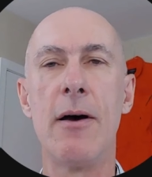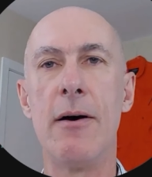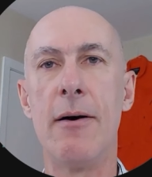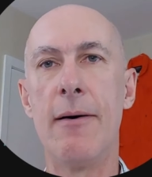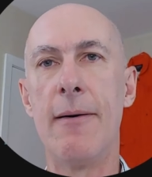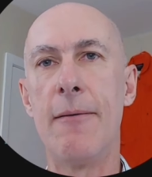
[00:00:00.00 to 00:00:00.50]

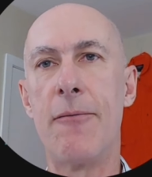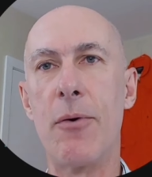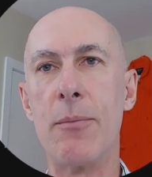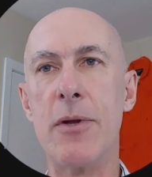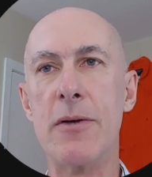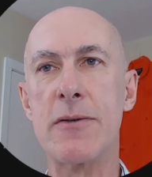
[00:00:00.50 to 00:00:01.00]

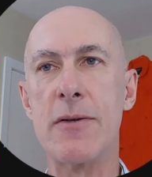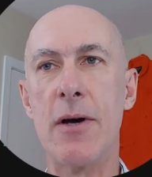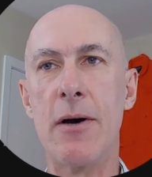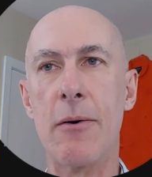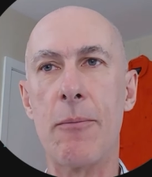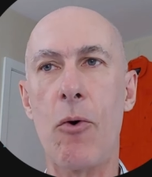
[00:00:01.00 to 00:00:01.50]
from this
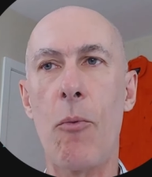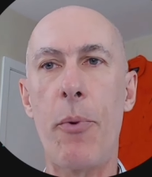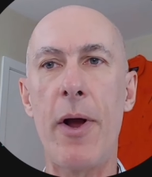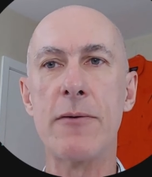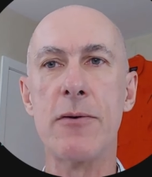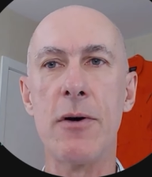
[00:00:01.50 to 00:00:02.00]

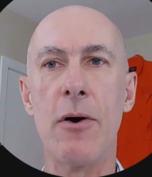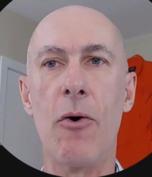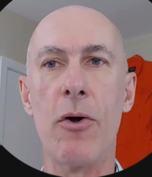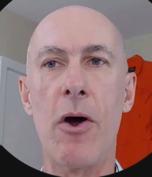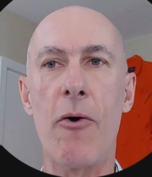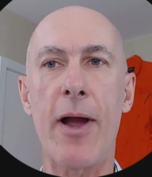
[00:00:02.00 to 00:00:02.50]
compressor
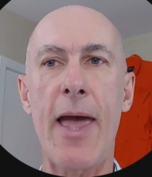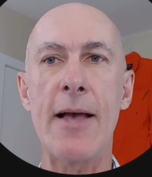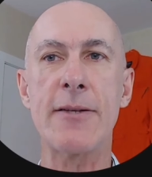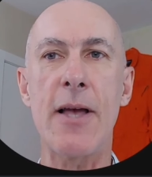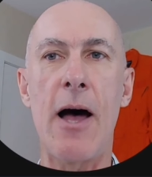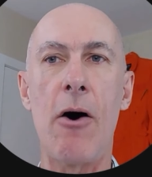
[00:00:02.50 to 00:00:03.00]
on our
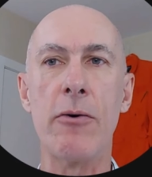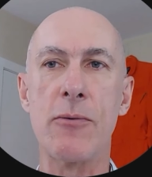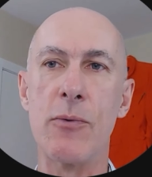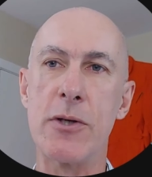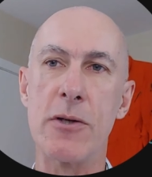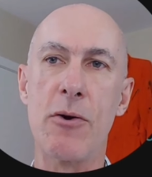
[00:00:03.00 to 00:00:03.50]
gas
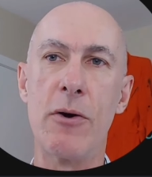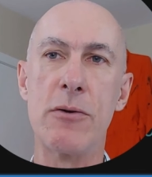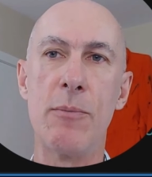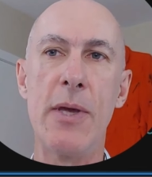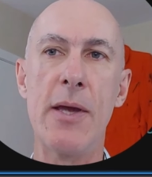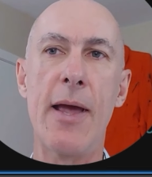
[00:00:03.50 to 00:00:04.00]
out, which is going
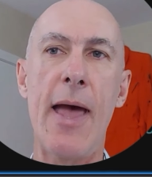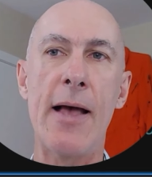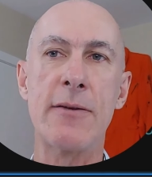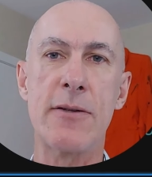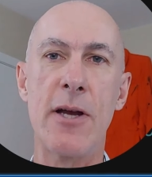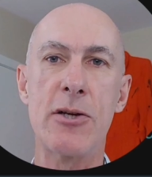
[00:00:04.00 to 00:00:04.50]
to be
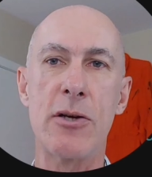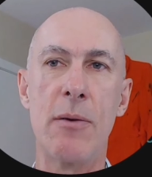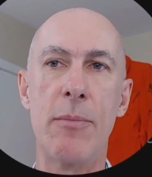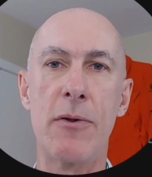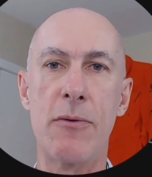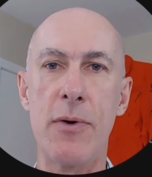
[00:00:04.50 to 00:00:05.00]
gas station
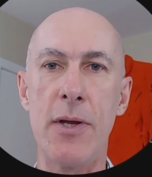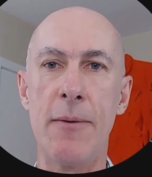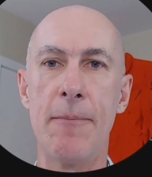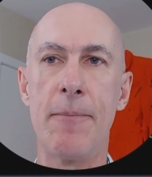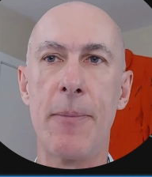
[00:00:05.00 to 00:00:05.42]
number 3.